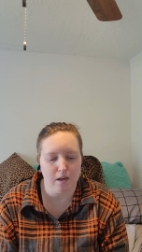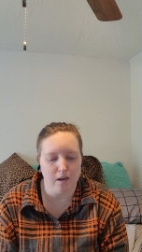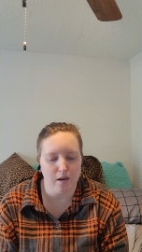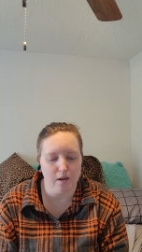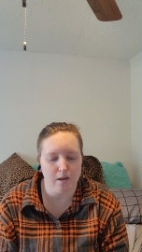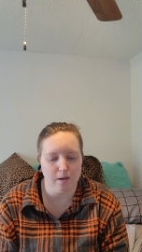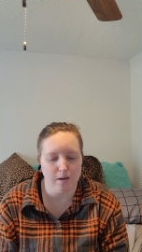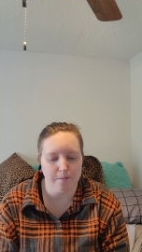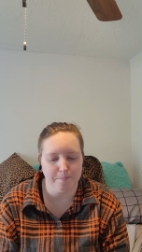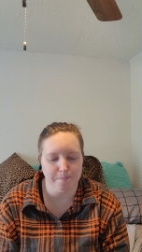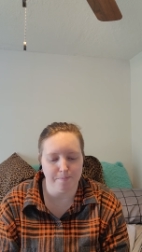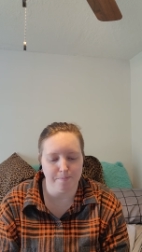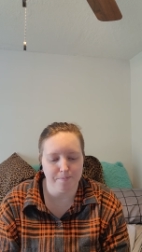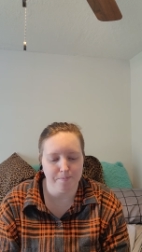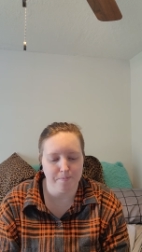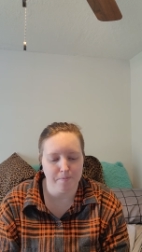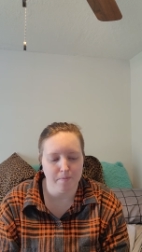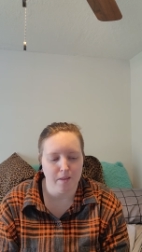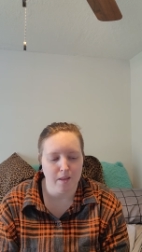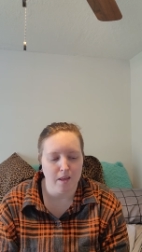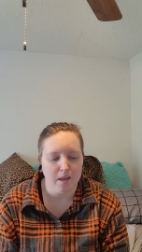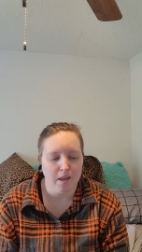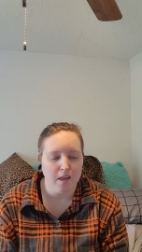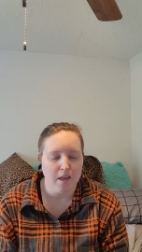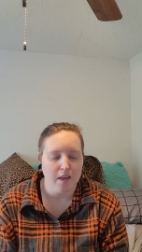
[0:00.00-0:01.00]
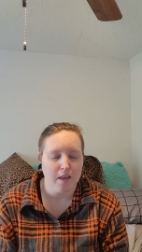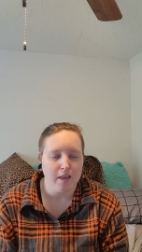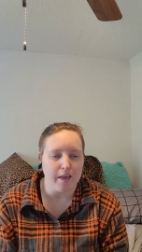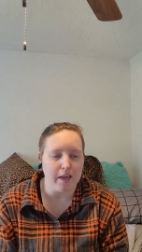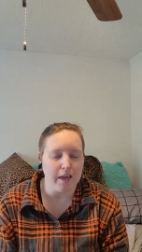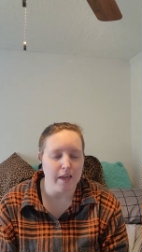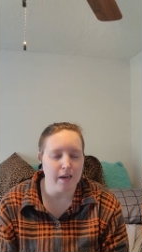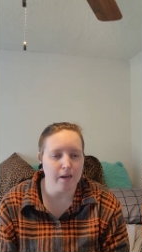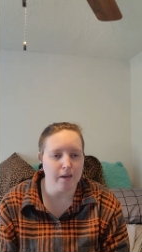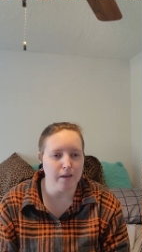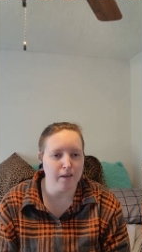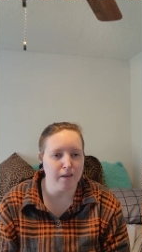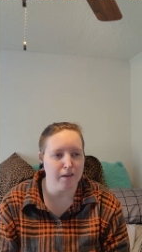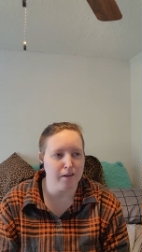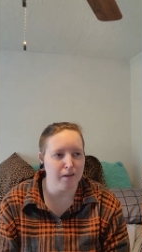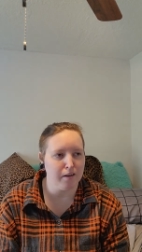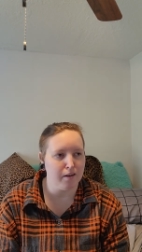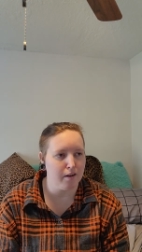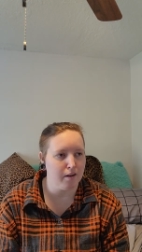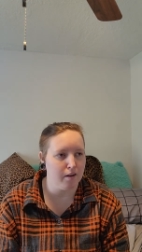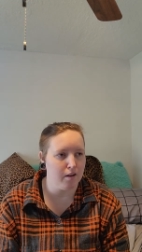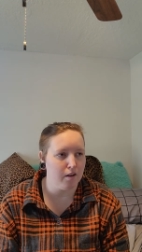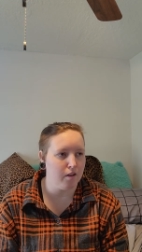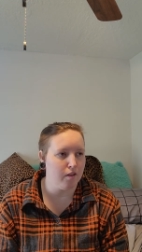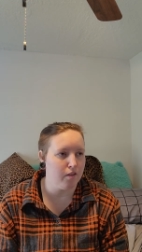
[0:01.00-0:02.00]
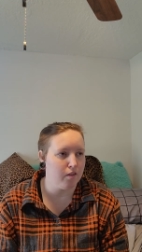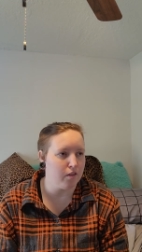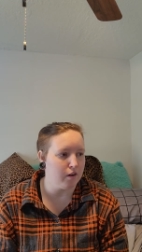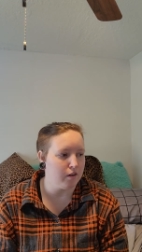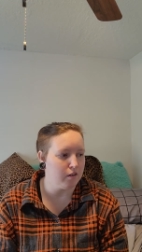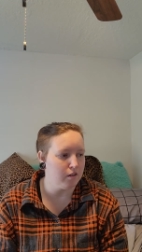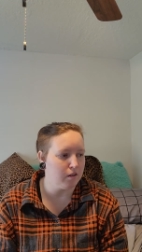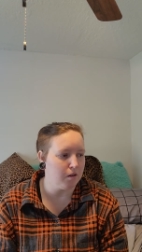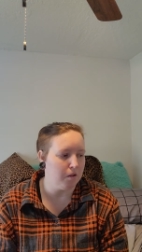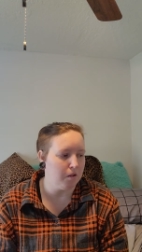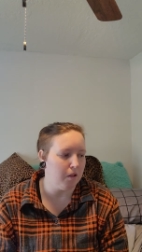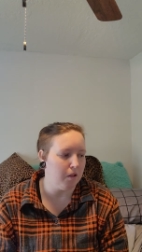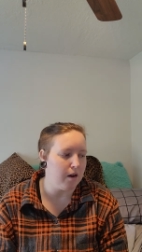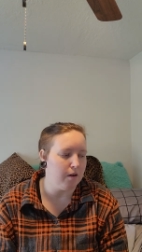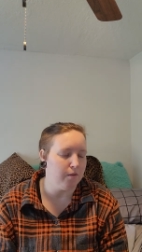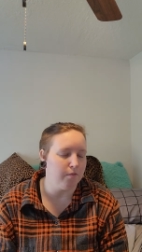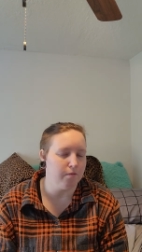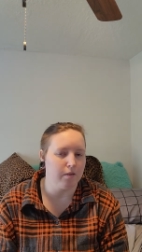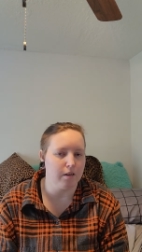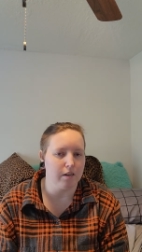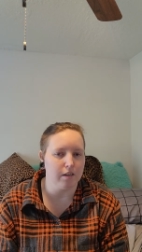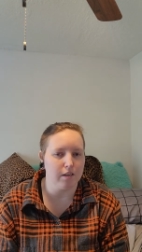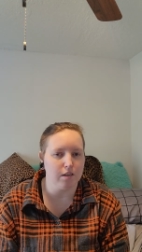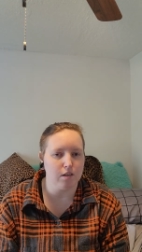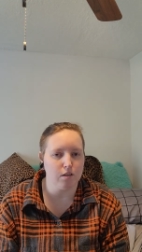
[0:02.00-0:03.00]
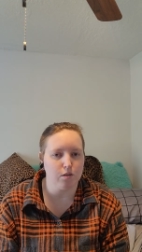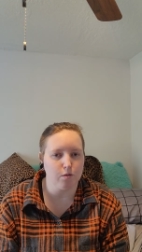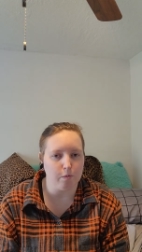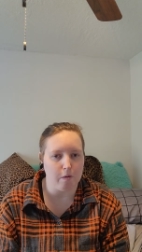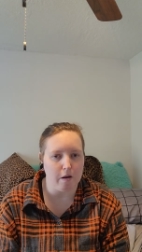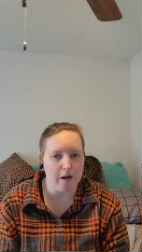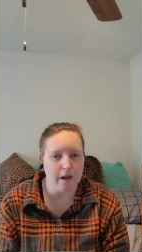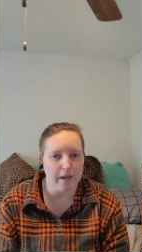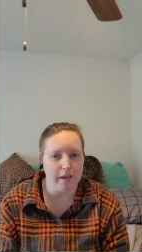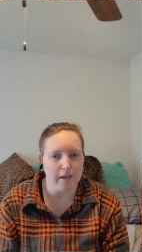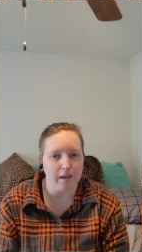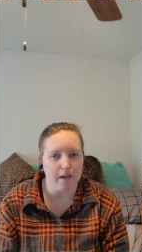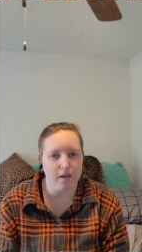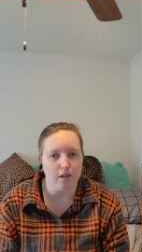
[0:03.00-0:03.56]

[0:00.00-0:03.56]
And then there's a lot of reasons why